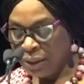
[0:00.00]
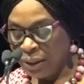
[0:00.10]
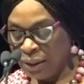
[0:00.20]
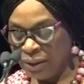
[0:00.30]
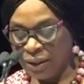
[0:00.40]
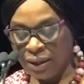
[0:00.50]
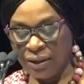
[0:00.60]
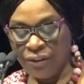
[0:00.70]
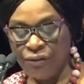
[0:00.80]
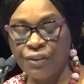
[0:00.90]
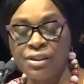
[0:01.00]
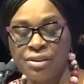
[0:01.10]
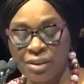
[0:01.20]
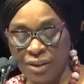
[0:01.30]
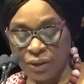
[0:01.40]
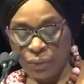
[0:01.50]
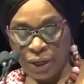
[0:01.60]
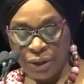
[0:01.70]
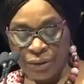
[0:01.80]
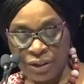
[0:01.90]
and they can invest in
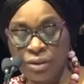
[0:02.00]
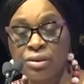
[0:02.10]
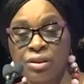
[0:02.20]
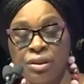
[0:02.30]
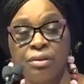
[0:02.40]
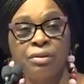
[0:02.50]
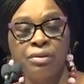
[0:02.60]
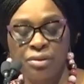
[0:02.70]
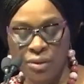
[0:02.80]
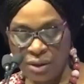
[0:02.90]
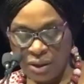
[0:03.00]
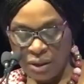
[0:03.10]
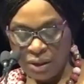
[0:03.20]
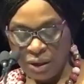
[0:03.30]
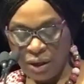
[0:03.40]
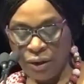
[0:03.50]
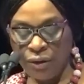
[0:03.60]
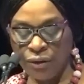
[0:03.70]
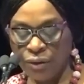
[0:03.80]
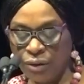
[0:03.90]
acquiring skills,
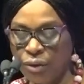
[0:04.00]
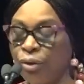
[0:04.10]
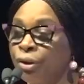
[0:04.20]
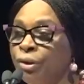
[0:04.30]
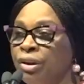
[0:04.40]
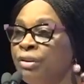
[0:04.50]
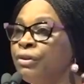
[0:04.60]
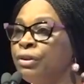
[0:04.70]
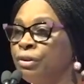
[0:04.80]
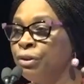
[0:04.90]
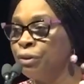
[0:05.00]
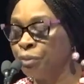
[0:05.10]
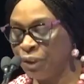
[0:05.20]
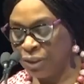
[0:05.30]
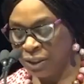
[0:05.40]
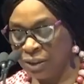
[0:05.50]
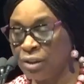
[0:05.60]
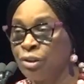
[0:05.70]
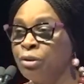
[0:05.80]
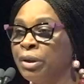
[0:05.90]
health, or even new
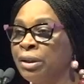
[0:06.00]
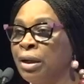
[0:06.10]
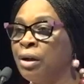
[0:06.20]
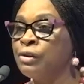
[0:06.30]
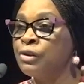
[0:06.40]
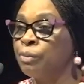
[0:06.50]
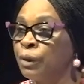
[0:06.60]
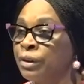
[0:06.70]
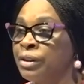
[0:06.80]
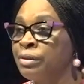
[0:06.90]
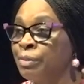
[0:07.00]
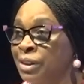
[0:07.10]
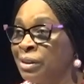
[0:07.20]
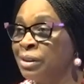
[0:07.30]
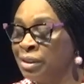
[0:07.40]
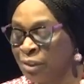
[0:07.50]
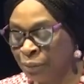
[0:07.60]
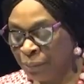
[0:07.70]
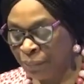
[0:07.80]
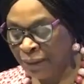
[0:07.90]
businesses, no matter how small these businesses
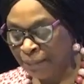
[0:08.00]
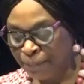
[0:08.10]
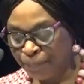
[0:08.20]
may be.